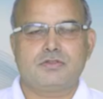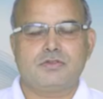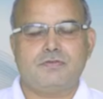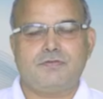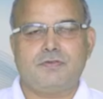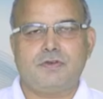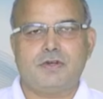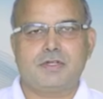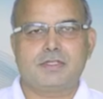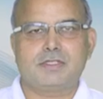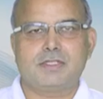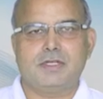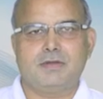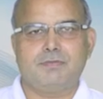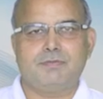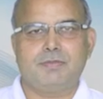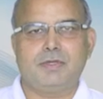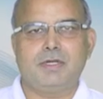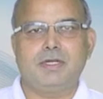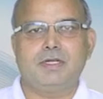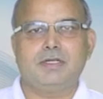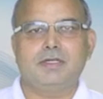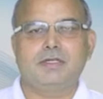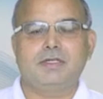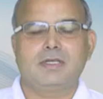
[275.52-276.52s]
So for
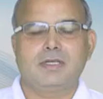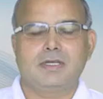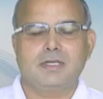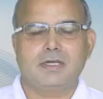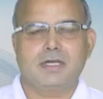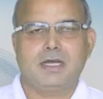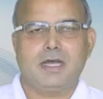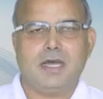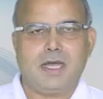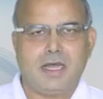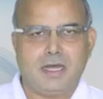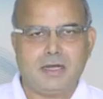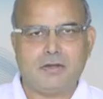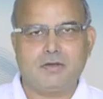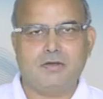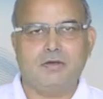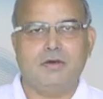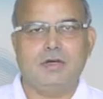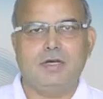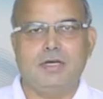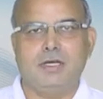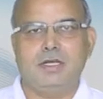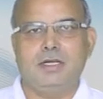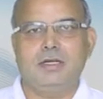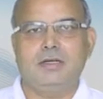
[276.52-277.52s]
example,
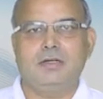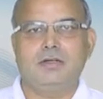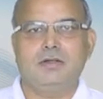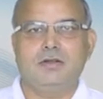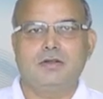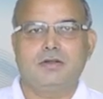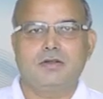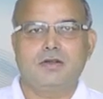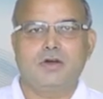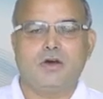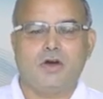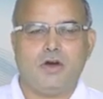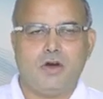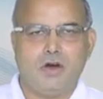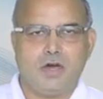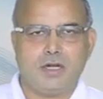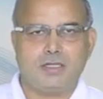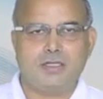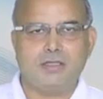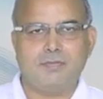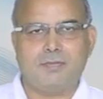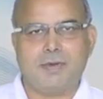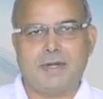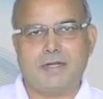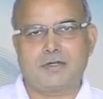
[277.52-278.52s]
alcohol or
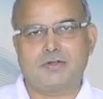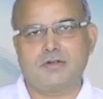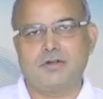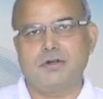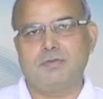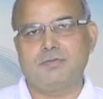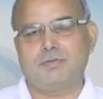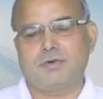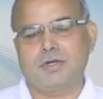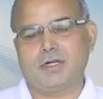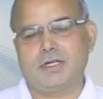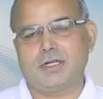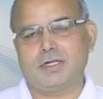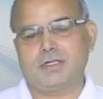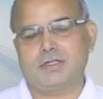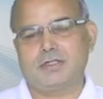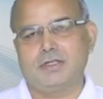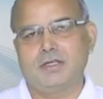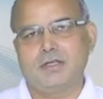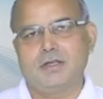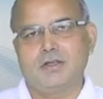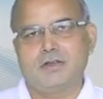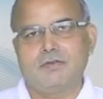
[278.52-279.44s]
the petroleum product